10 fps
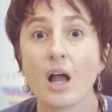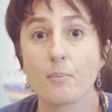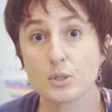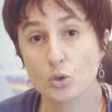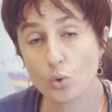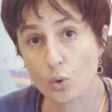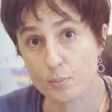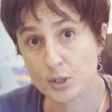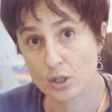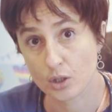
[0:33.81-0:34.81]

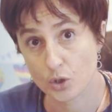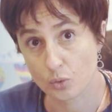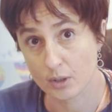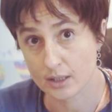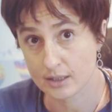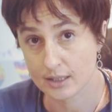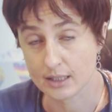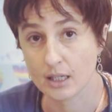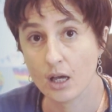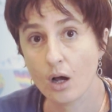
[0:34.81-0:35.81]
absorbs
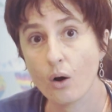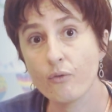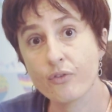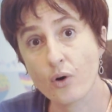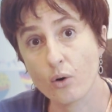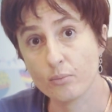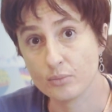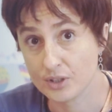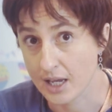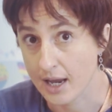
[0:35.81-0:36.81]
humidity
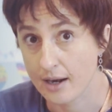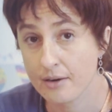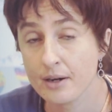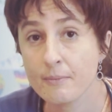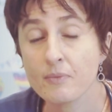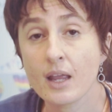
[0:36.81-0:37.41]
from the air,